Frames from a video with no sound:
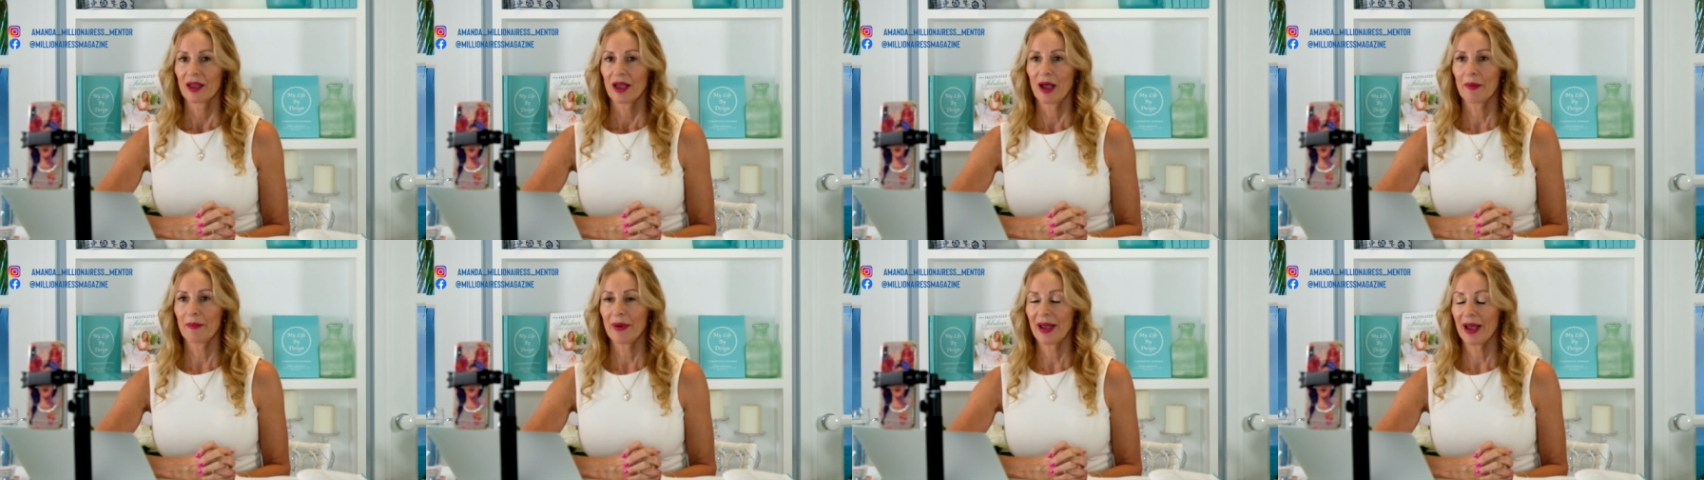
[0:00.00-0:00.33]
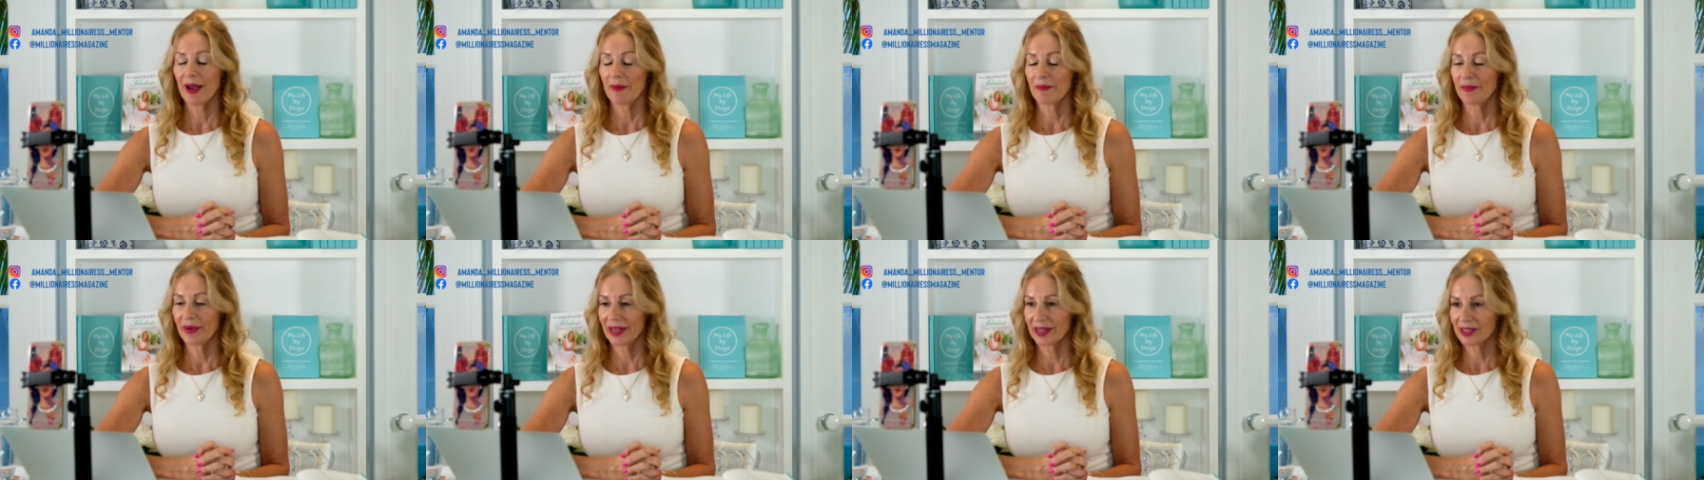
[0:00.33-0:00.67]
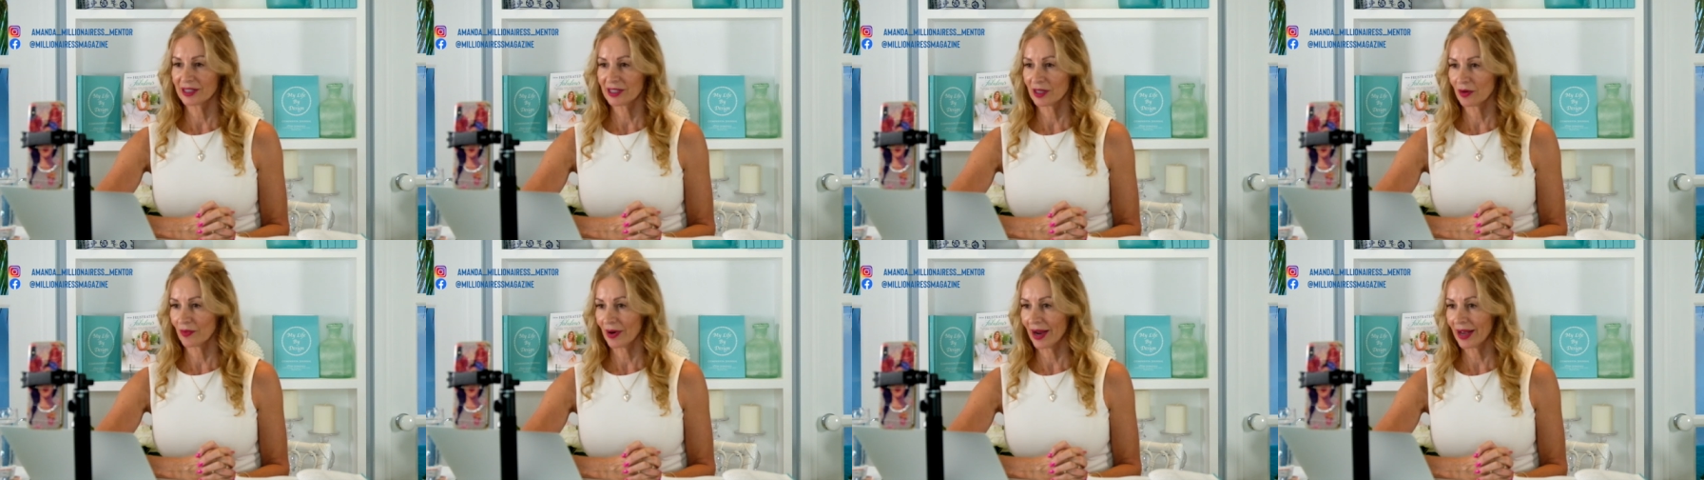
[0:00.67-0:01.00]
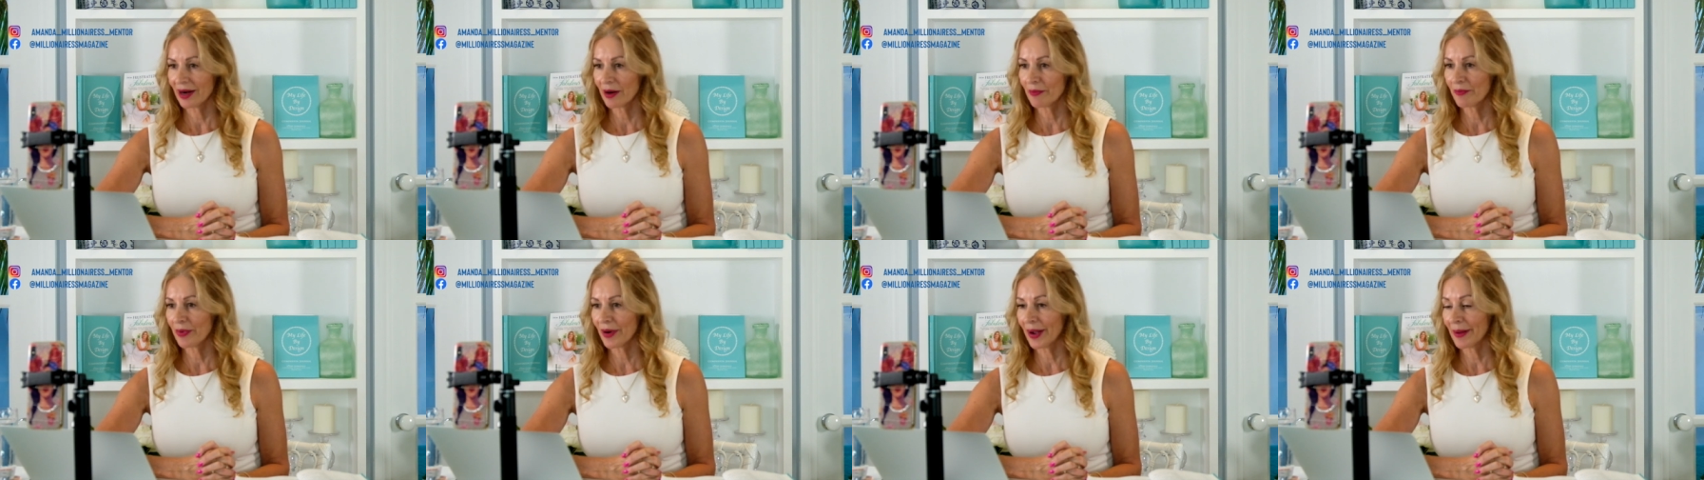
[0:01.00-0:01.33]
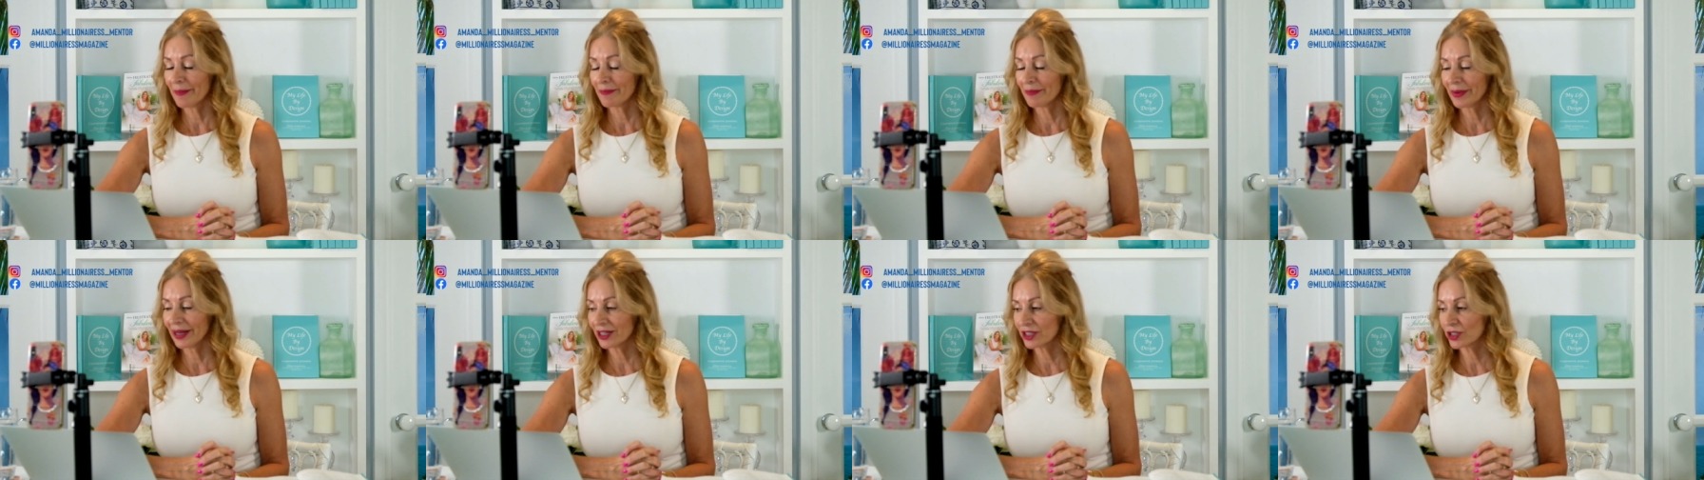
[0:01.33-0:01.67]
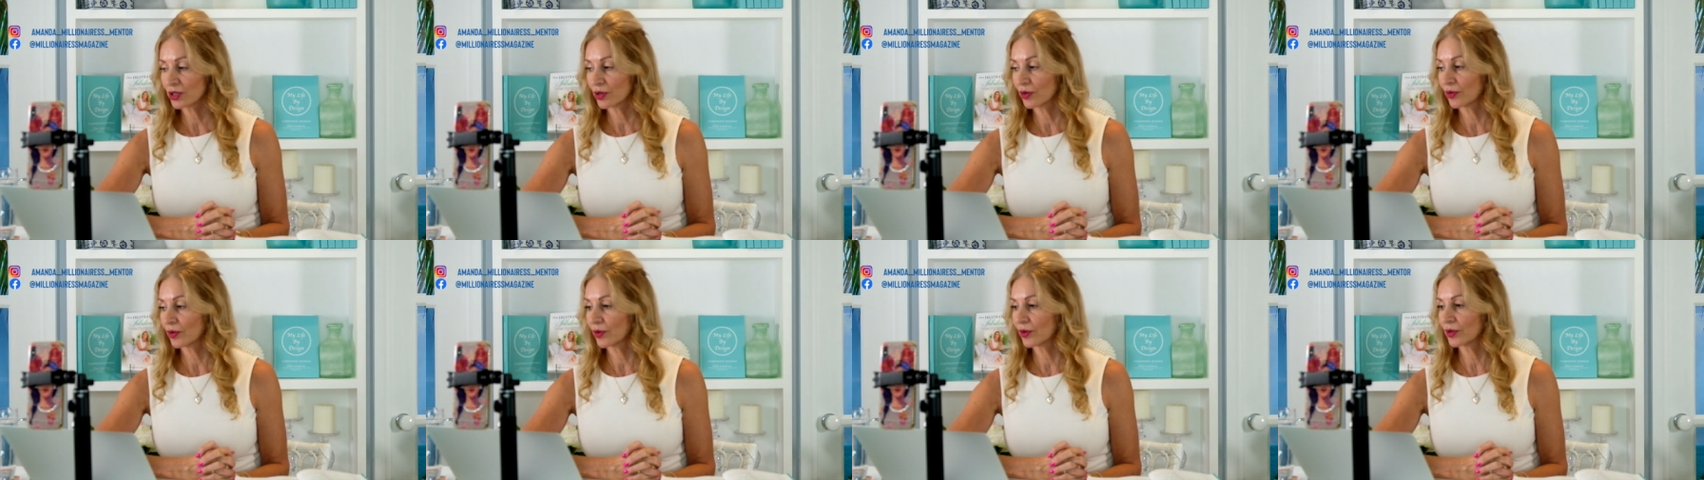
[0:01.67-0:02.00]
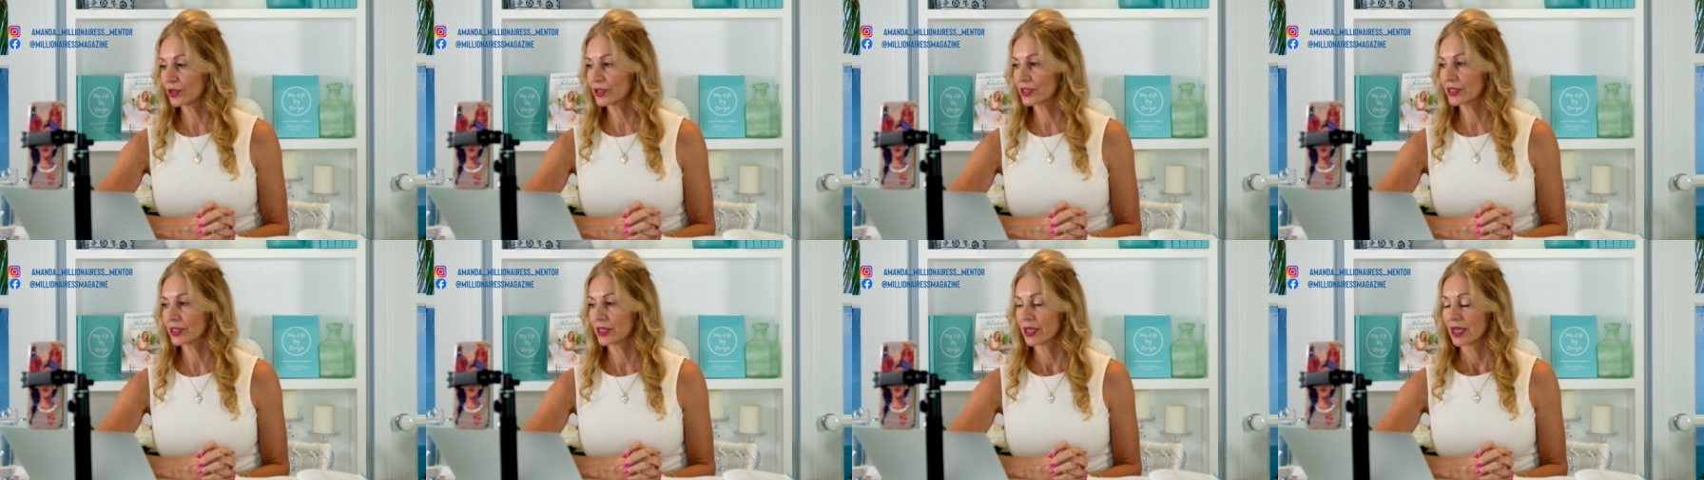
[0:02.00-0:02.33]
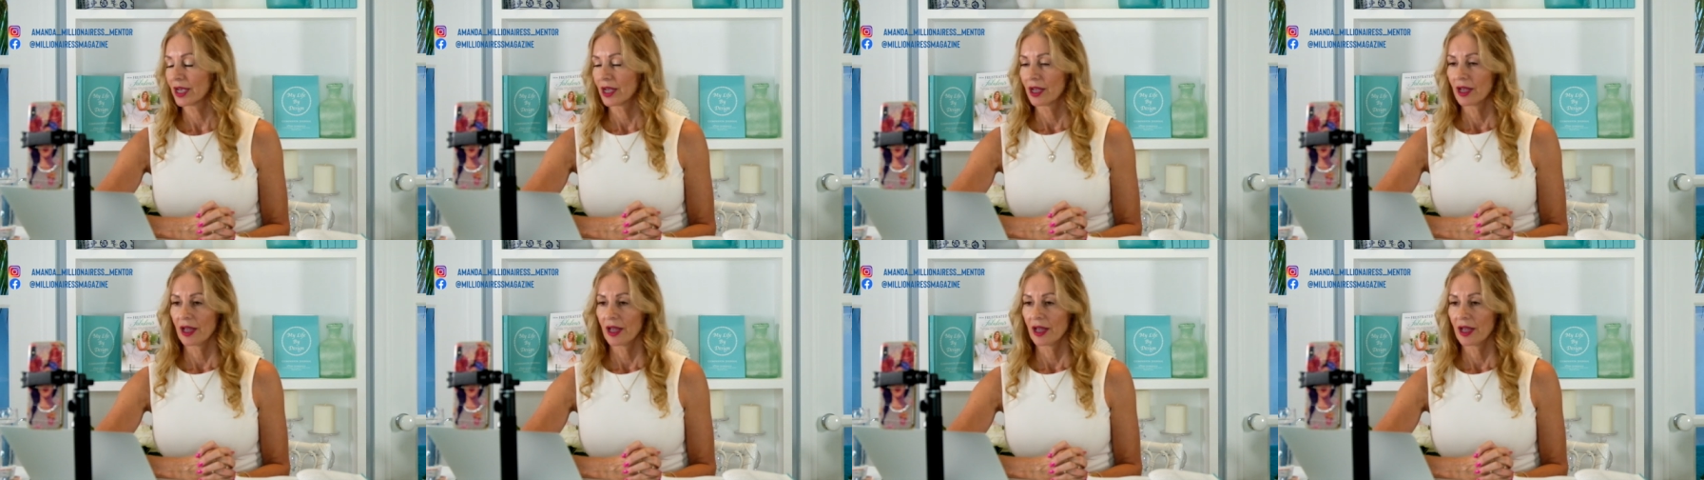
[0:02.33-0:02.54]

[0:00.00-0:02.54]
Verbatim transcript: about being surrounded by mentors